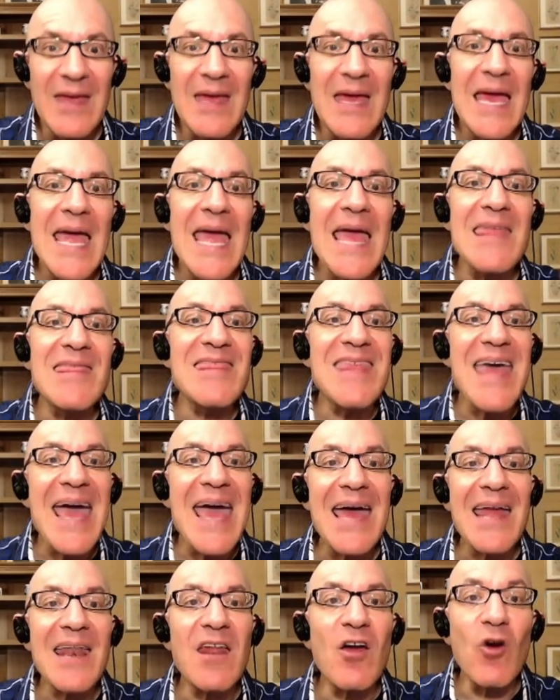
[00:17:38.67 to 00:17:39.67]
And that
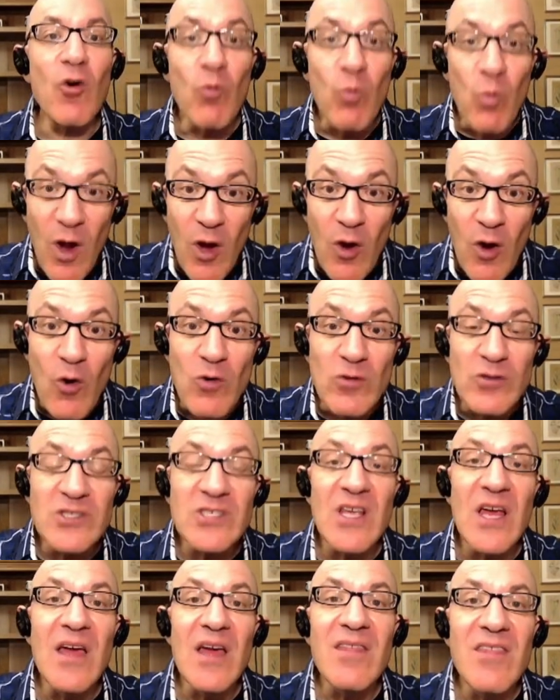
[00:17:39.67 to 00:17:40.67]
erodes
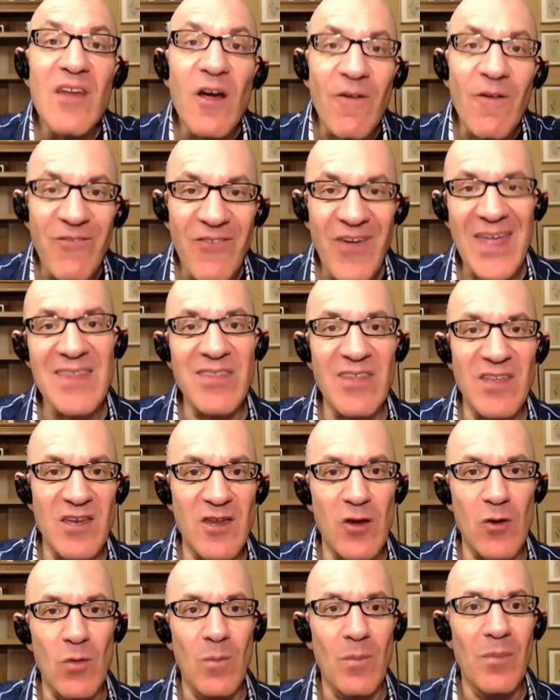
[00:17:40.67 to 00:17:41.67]
their faith in you.
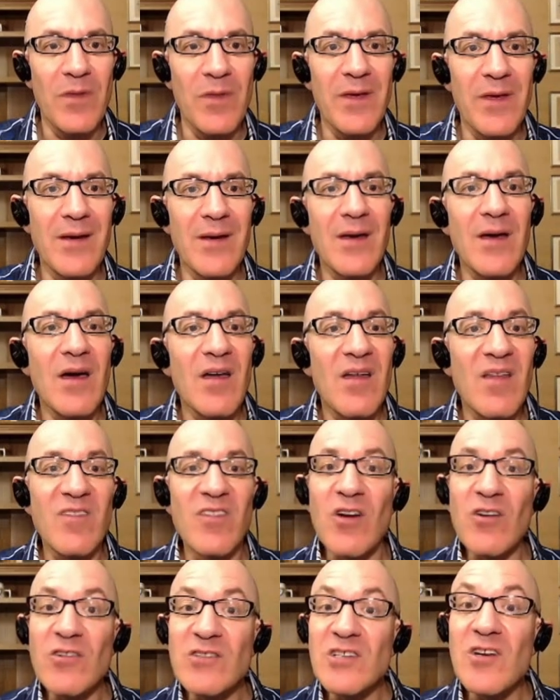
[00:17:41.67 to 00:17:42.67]

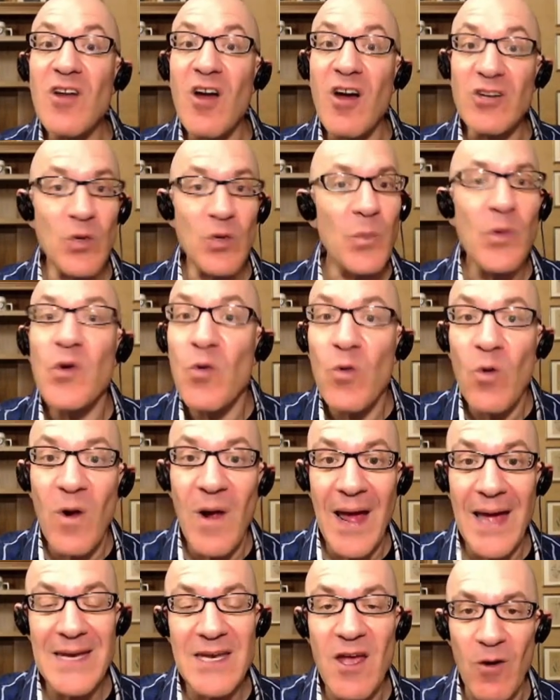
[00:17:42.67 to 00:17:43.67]
There's an entrepreneur I
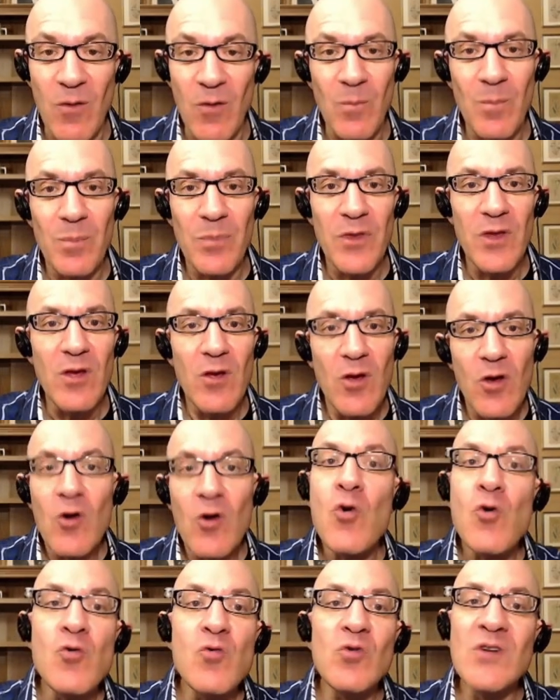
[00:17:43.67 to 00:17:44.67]
know
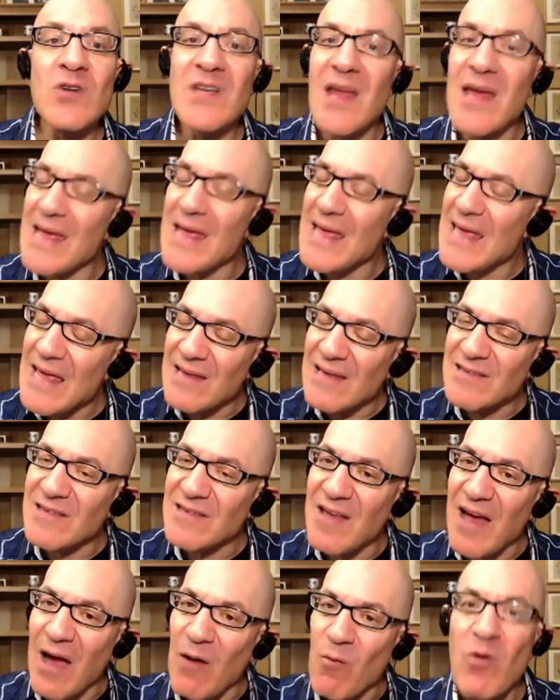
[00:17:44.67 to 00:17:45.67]
who is,
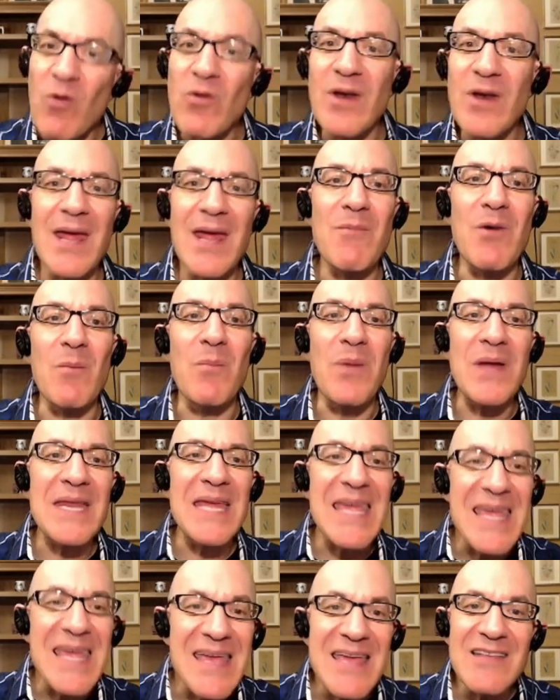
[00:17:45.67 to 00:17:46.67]
I won't name him, but
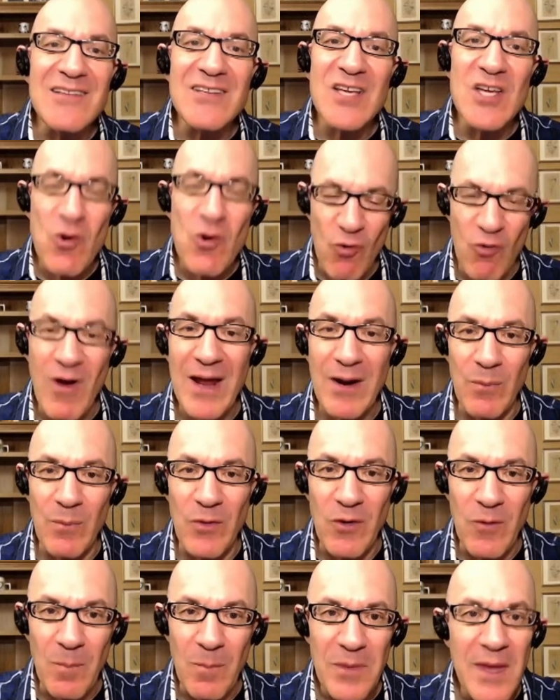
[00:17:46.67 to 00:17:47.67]
he is incredible,
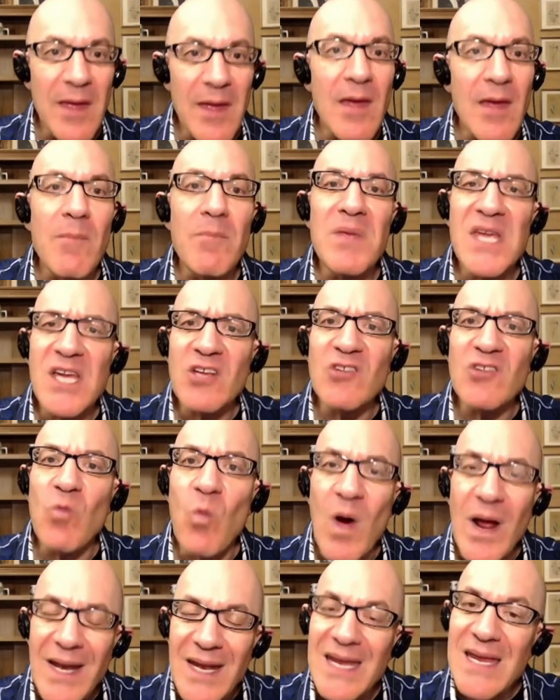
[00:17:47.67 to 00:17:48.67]
because
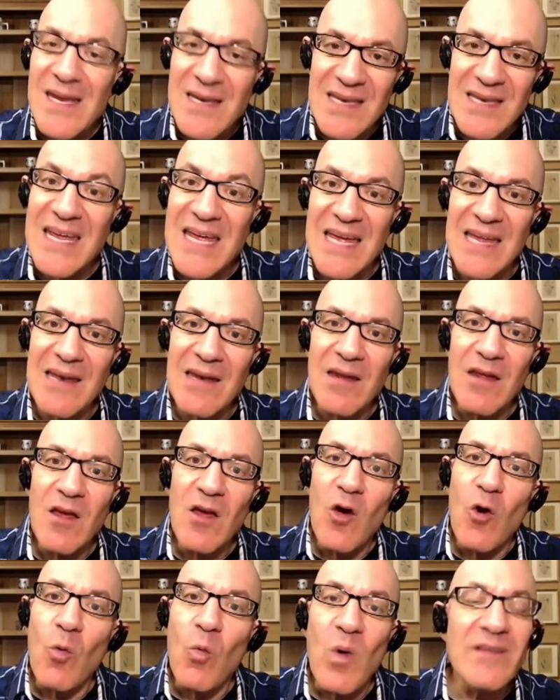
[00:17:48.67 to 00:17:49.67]
what he did
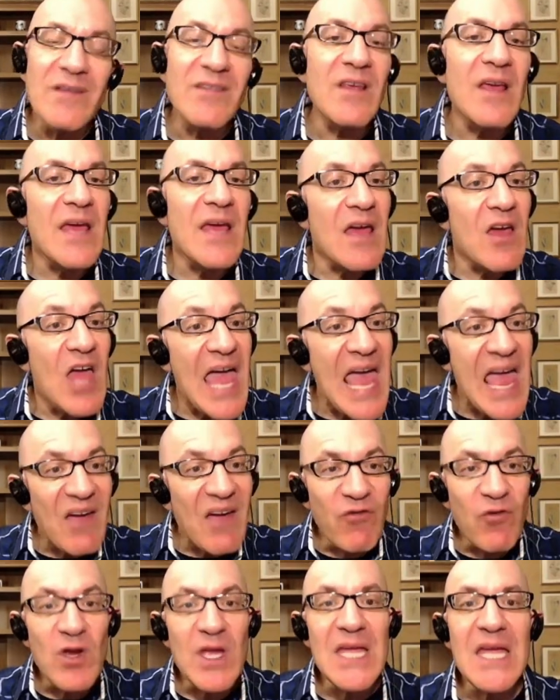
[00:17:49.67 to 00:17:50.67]
was
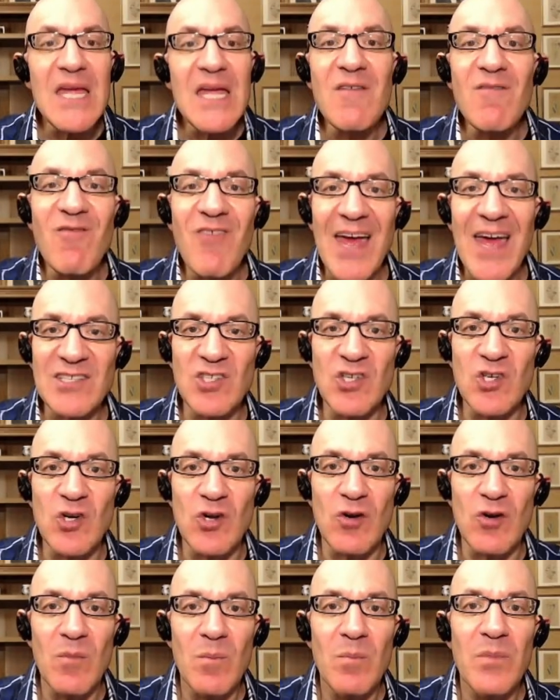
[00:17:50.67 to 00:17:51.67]
every investor
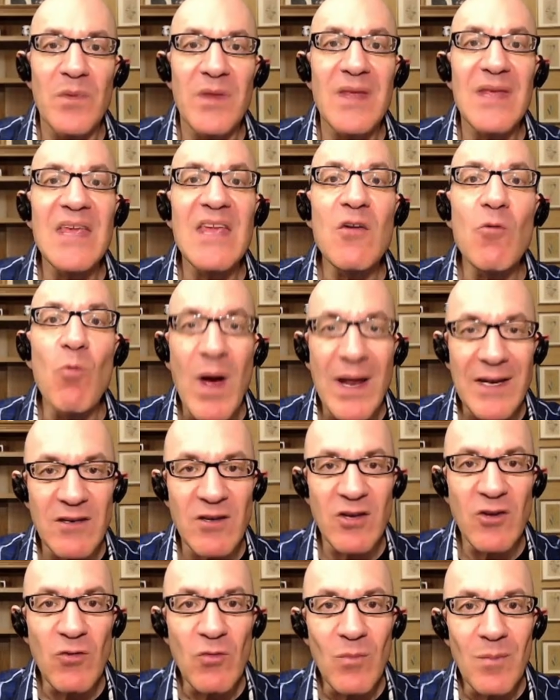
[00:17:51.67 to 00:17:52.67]
he went to,